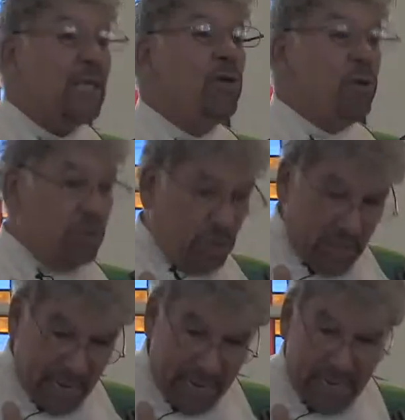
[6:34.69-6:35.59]
You sh-
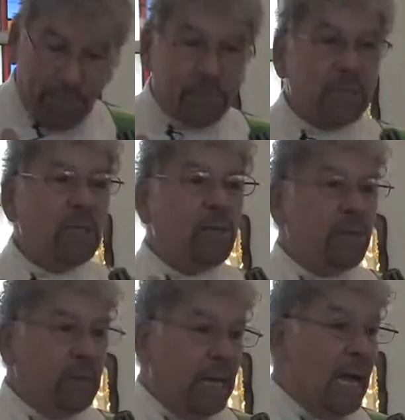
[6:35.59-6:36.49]

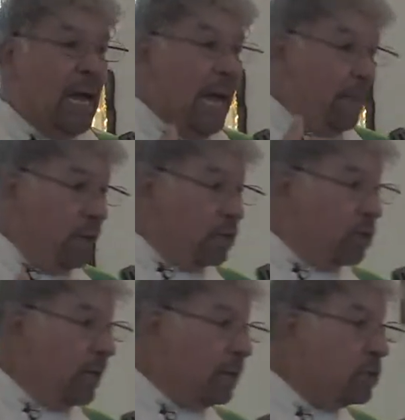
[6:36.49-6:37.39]
absolutely. And we
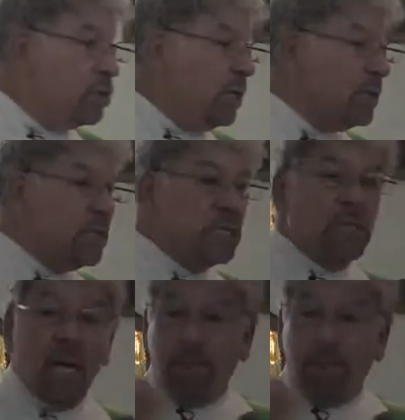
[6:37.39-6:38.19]
share Jesus